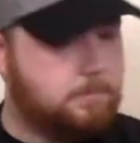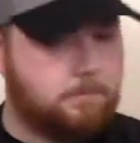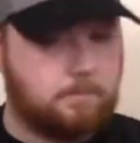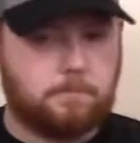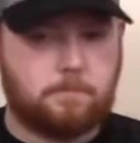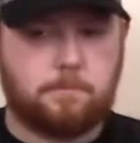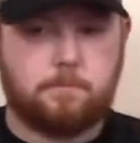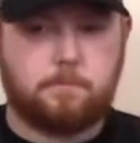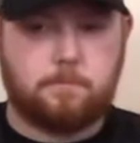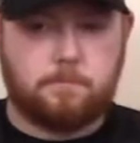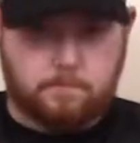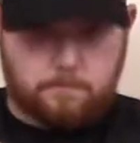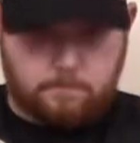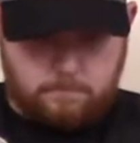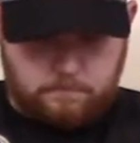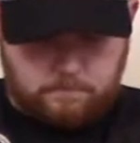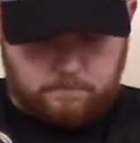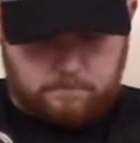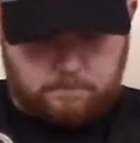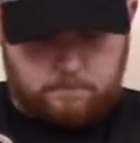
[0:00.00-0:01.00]

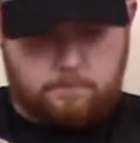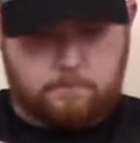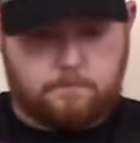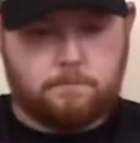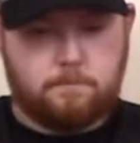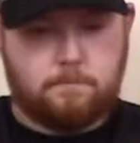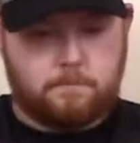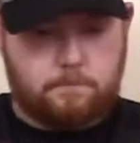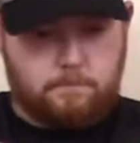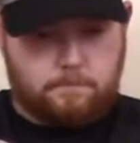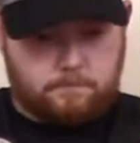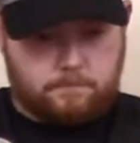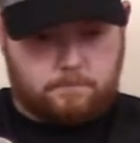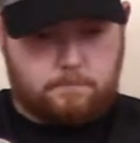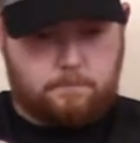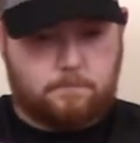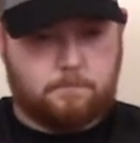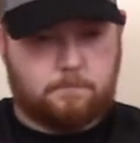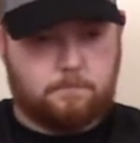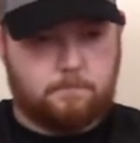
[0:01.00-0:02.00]

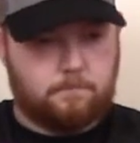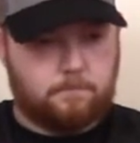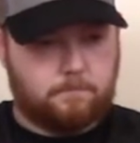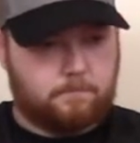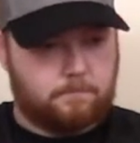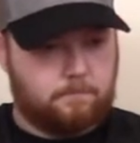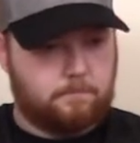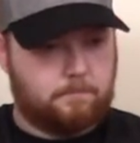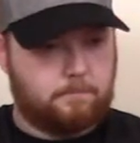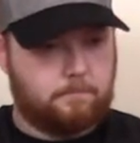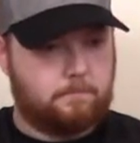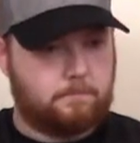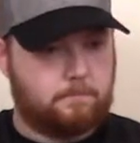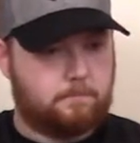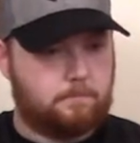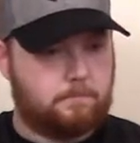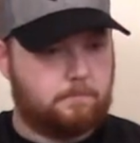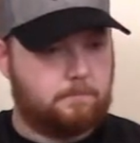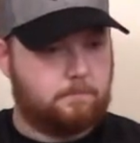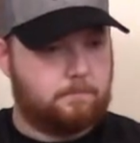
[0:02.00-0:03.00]

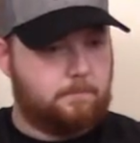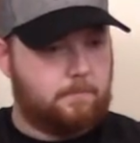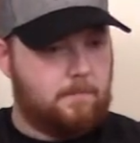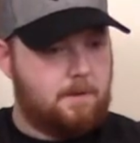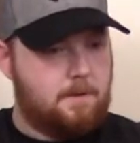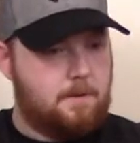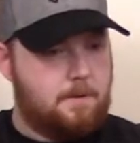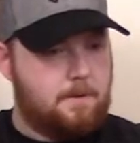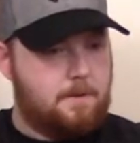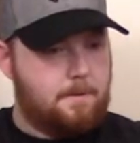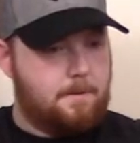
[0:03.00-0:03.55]
(not speaking)